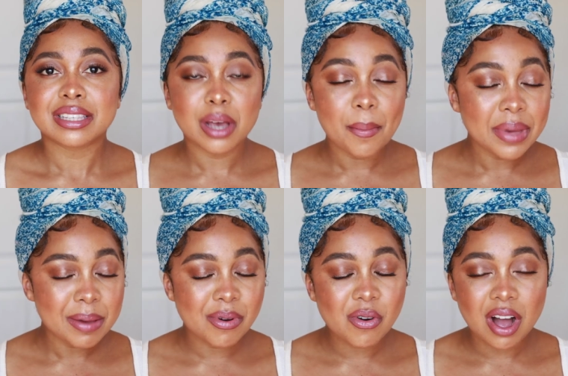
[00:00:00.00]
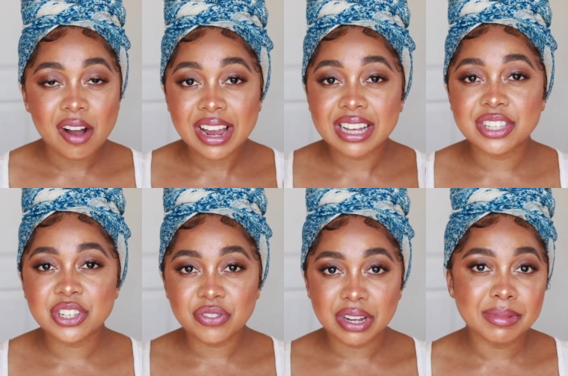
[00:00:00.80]
Some people are
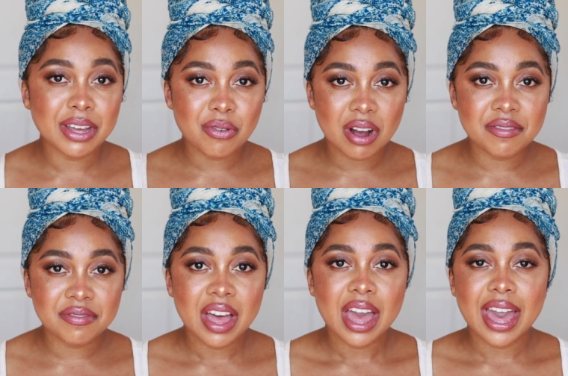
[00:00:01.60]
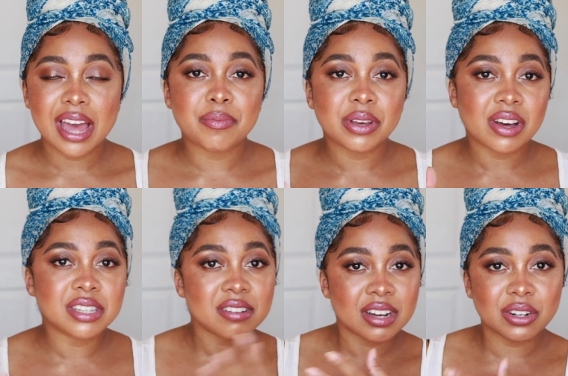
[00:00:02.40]
extremely rough, and
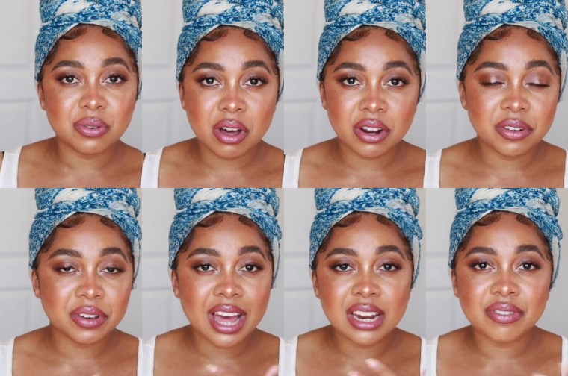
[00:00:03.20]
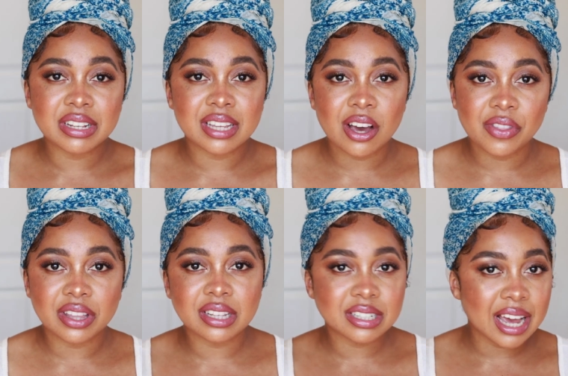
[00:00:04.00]
because you're underwater, you can't even tell
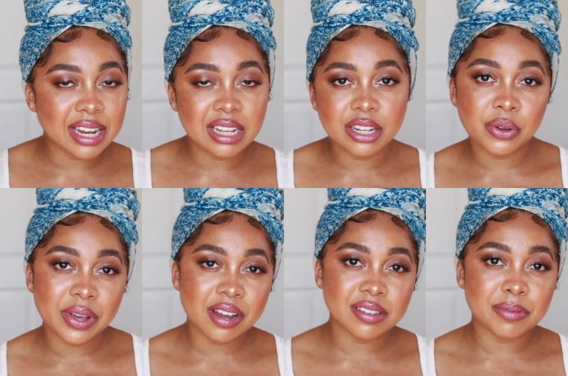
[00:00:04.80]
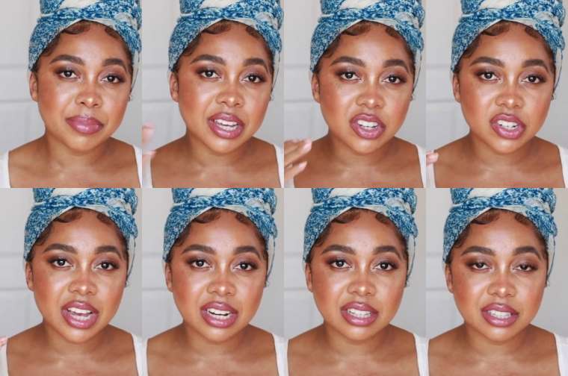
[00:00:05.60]
that the tiny little hairs are being
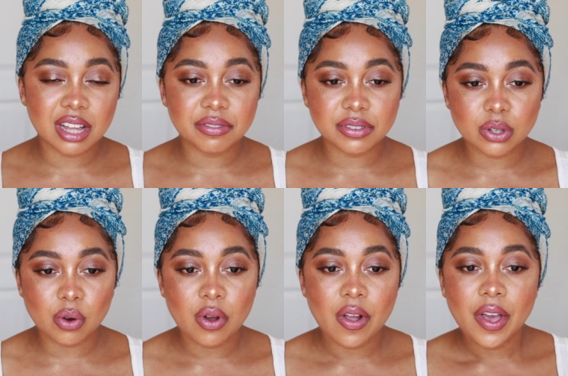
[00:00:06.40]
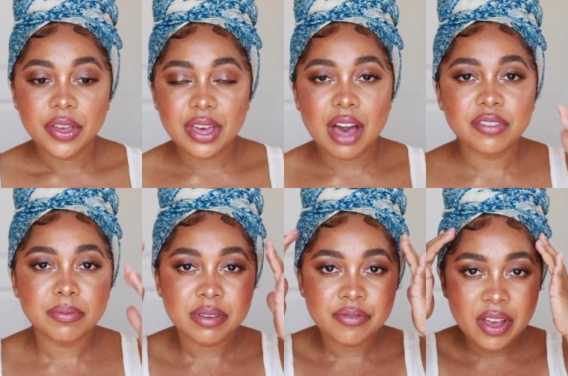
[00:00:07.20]
shed and stuff. So, you have
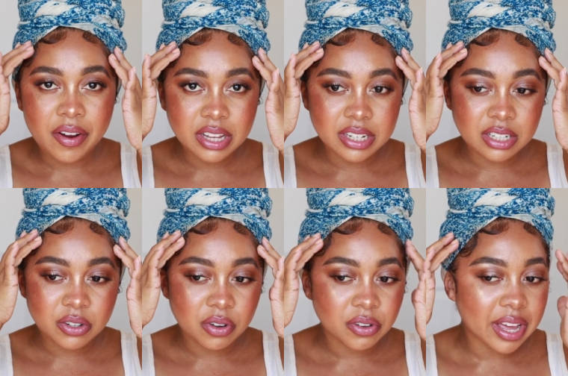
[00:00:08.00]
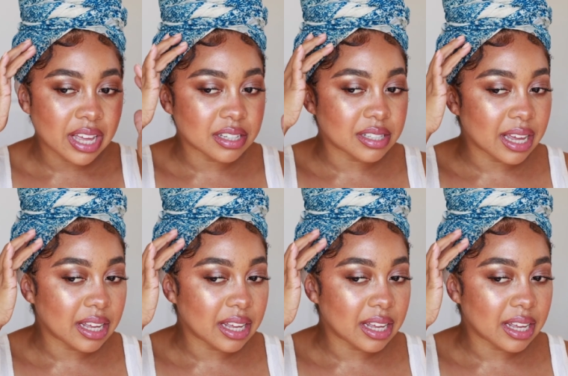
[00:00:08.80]
to be very gentle on your edges.